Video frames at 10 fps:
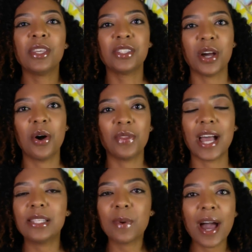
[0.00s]
So
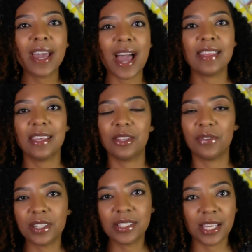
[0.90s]
that's why I think the
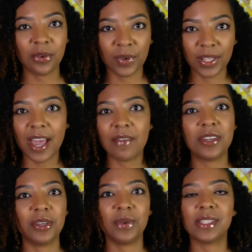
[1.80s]
first thing you really have to
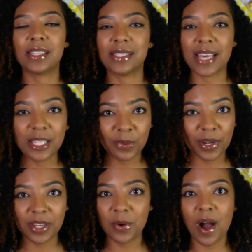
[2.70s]
do is assess where
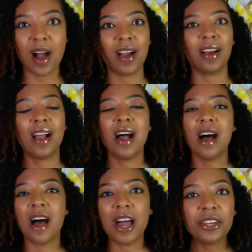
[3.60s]
you are,
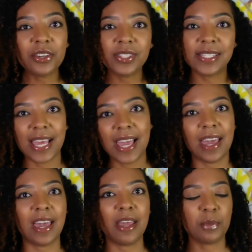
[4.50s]

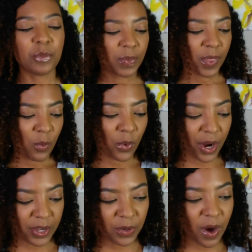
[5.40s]
understand
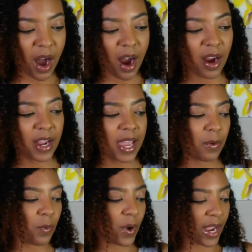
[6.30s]
where you are
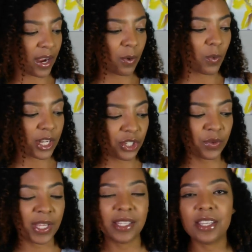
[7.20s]
and what you
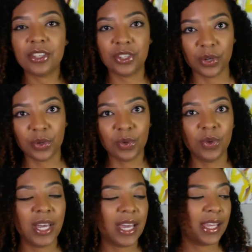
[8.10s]
need to
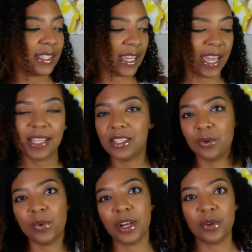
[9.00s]
do to get
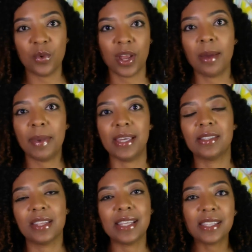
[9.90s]
to where you want to be.
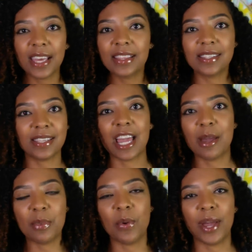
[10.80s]
So that's like the
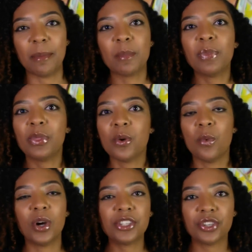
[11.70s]
second point.
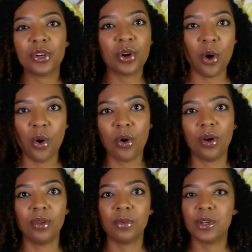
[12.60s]
What's your
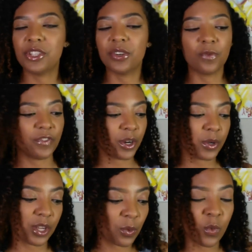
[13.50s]
goal? What's your
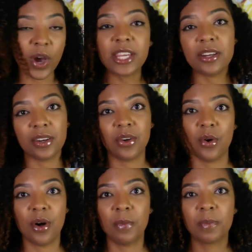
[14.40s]
1 year
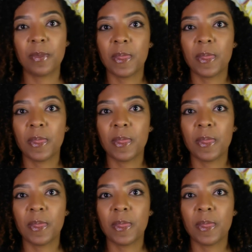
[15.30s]
goal?